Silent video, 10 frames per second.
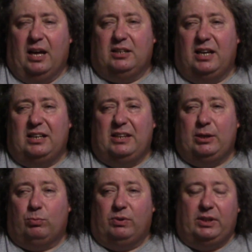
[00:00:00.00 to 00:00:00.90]

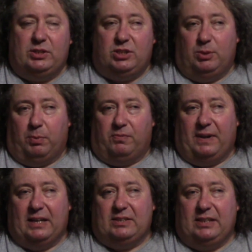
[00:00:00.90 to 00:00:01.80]
Nothing really super
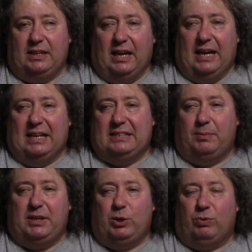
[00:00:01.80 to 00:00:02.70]
fancy. It's
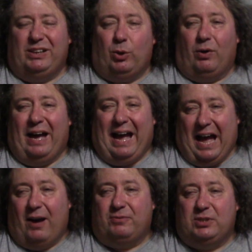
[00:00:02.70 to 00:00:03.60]
something you really don't
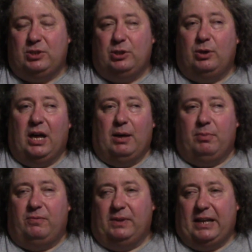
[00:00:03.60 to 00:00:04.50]
have to do,
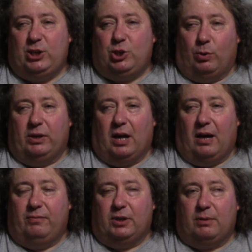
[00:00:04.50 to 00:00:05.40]
but if you like showing
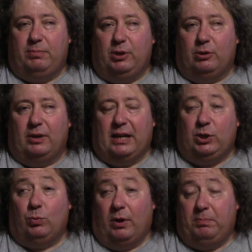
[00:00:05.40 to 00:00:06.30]
off your computer
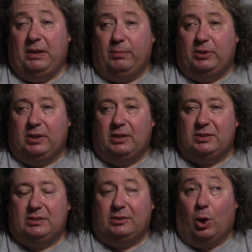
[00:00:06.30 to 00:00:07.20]
and you want people to
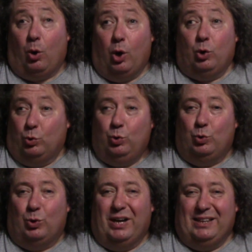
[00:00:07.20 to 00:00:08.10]
go,
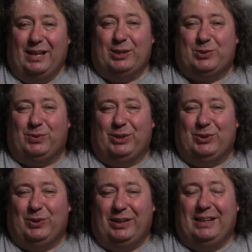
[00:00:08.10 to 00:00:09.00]
ooh, that looks really
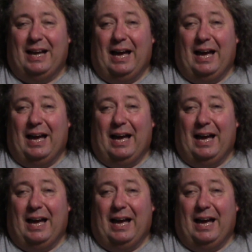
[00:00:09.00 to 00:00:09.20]
cool,